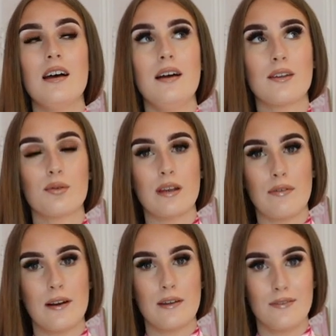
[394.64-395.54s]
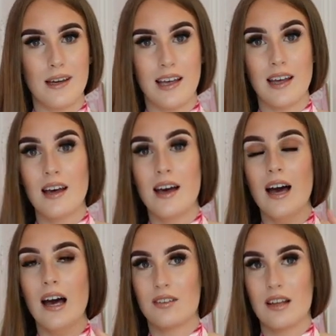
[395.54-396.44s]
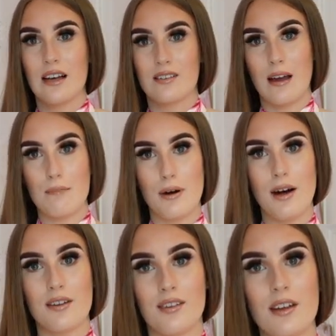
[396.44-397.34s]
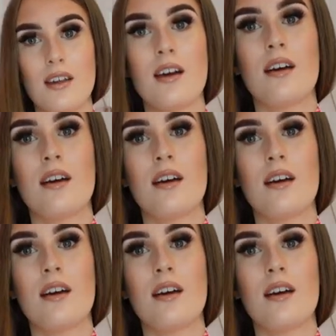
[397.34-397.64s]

this will definitely fit a size 10 person.